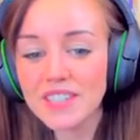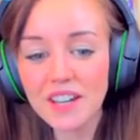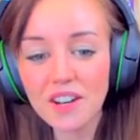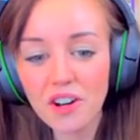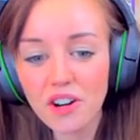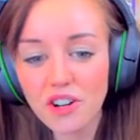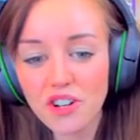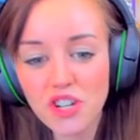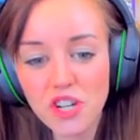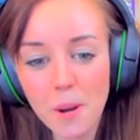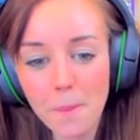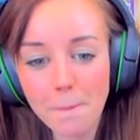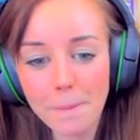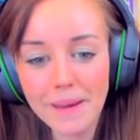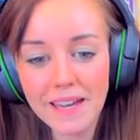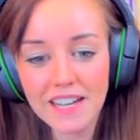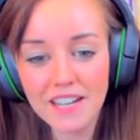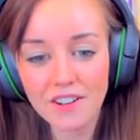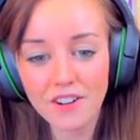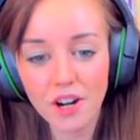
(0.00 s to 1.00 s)
are not
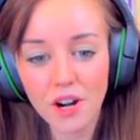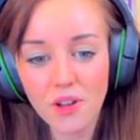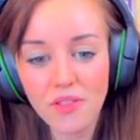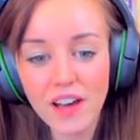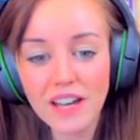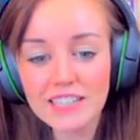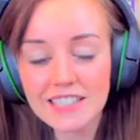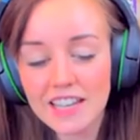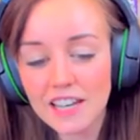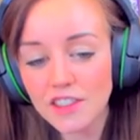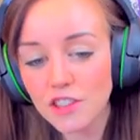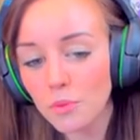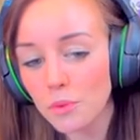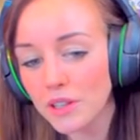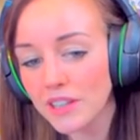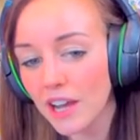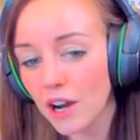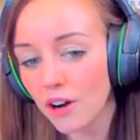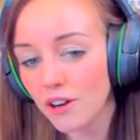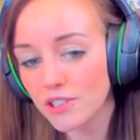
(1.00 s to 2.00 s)
jumpy, you know? That's like the
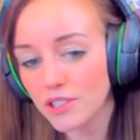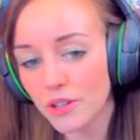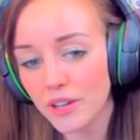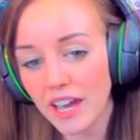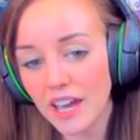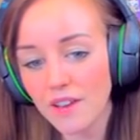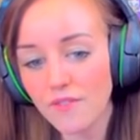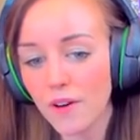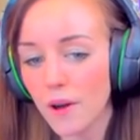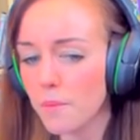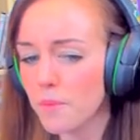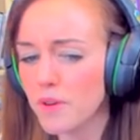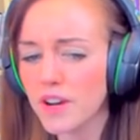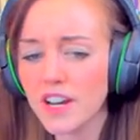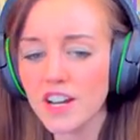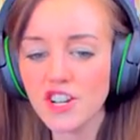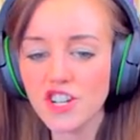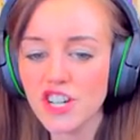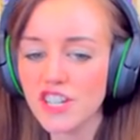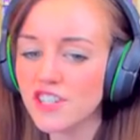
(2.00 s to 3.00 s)
one they auto gave her
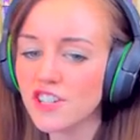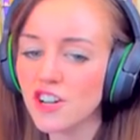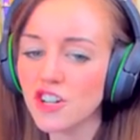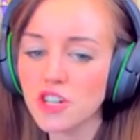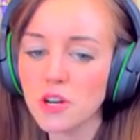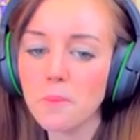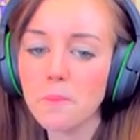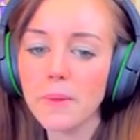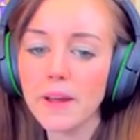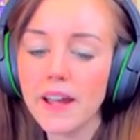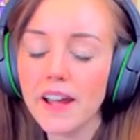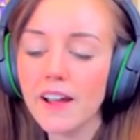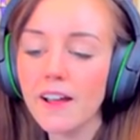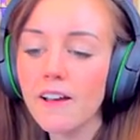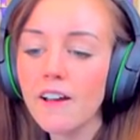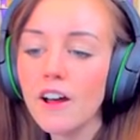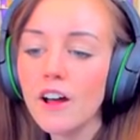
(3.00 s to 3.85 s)
breed. She's not jumpy.